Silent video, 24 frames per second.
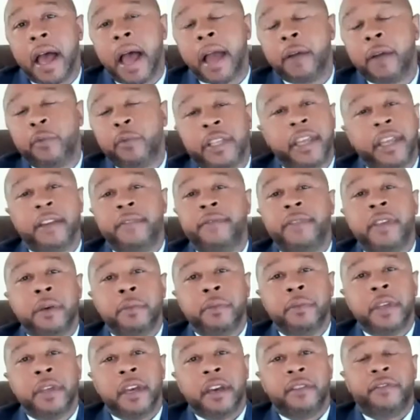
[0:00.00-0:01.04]
would give
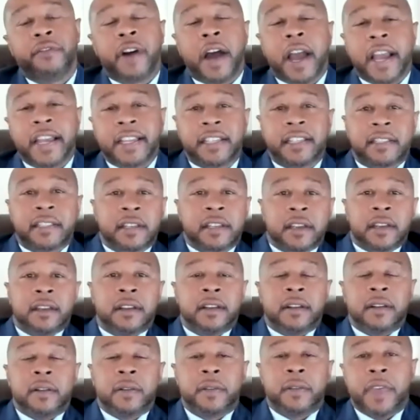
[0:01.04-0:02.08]
them the advice
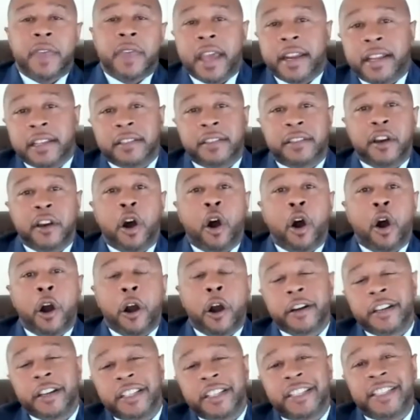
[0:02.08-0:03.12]
that is the
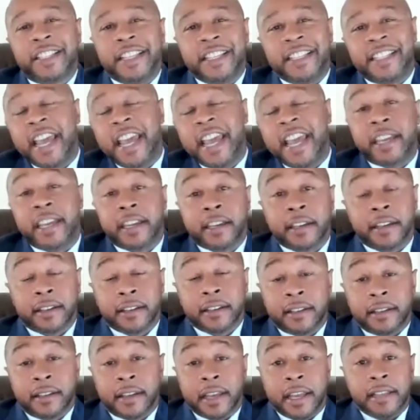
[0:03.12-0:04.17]
hardest to take
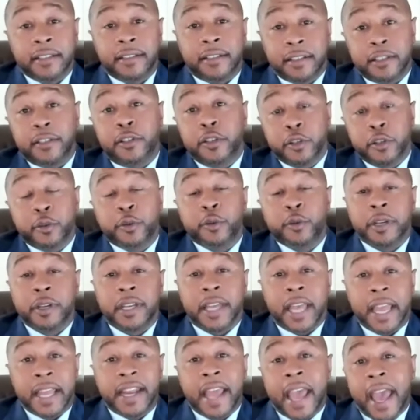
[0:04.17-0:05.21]
and to do,
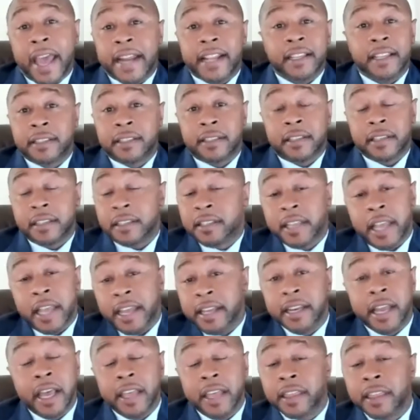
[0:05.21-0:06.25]
and that is to say
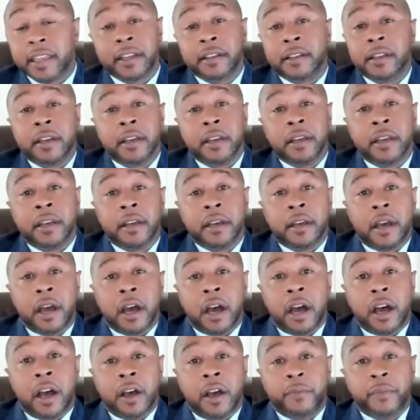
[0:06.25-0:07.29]
nothing
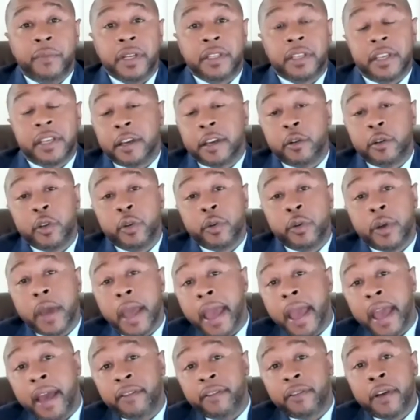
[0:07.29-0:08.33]
until you
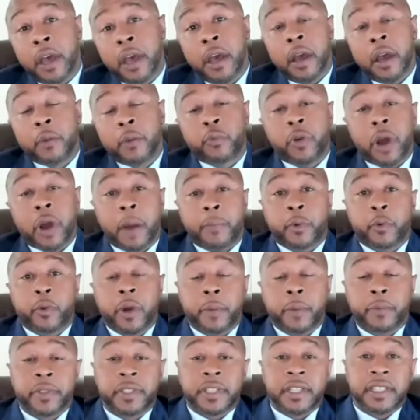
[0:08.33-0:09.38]
have proper
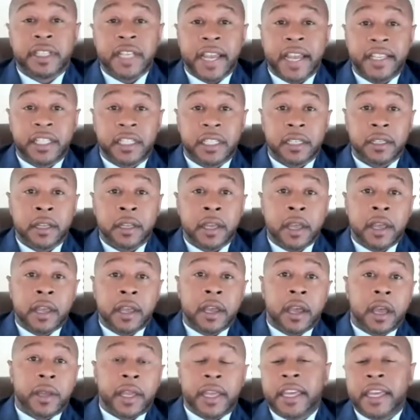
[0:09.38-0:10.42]
representation.
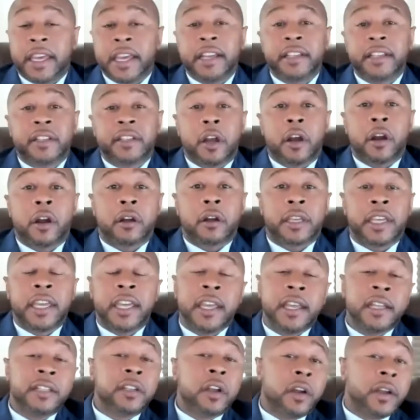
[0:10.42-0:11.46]
I mean, kids are
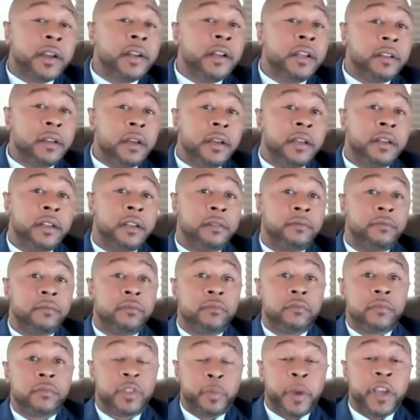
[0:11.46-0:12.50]
in a
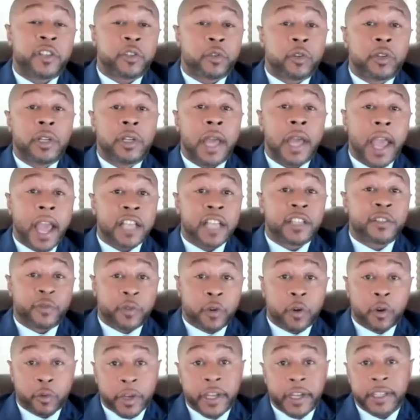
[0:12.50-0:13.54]
special class
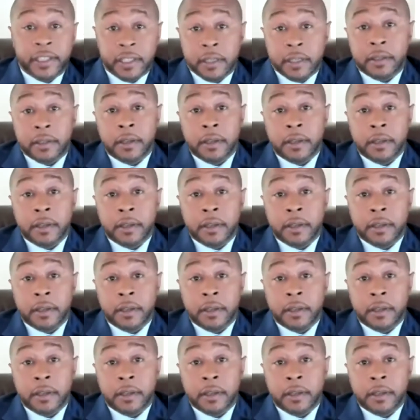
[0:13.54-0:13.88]
for a reason,